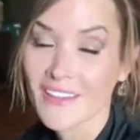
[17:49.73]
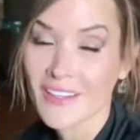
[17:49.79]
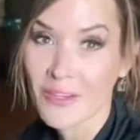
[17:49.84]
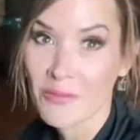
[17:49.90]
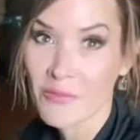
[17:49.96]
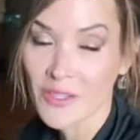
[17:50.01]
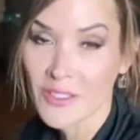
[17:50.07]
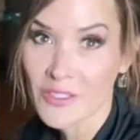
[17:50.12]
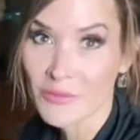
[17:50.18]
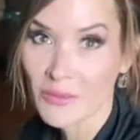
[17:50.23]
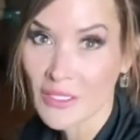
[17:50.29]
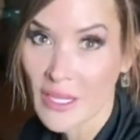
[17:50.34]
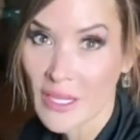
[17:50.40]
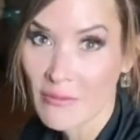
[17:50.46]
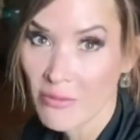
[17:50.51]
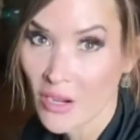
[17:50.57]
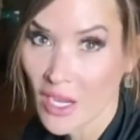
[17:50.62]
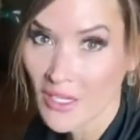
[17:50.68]
compared to when
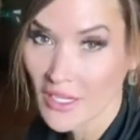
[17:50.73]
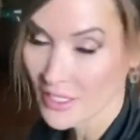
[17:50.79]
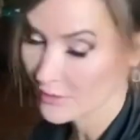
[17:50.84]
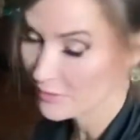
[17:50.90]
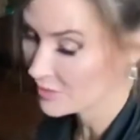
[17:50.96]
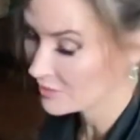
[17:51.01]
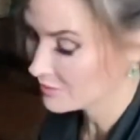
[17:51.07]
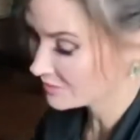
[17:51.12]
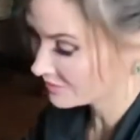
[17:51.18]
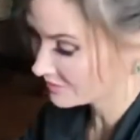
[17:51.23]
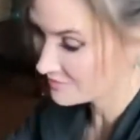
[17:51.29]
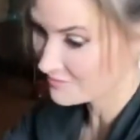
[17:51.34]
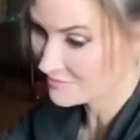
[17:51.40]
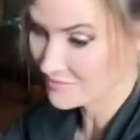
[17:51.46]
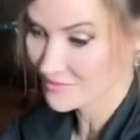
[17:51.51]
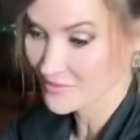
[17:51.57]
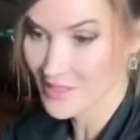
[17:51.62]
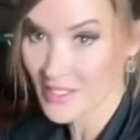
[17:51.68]
I bought it, when it was
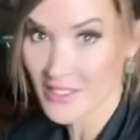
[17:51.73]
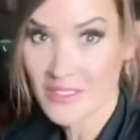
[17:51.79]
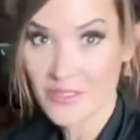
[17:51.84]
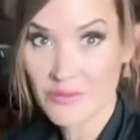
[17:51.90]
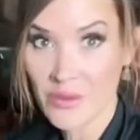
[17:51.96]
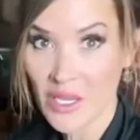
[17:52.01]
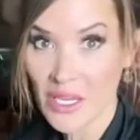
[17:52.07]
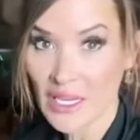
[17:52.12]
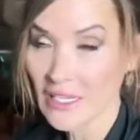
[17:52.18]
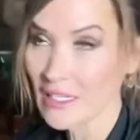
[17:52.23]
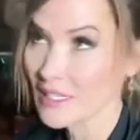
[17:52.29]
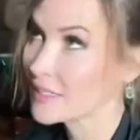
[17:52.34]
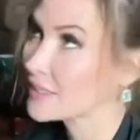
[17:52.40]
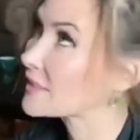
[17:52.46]
this big, and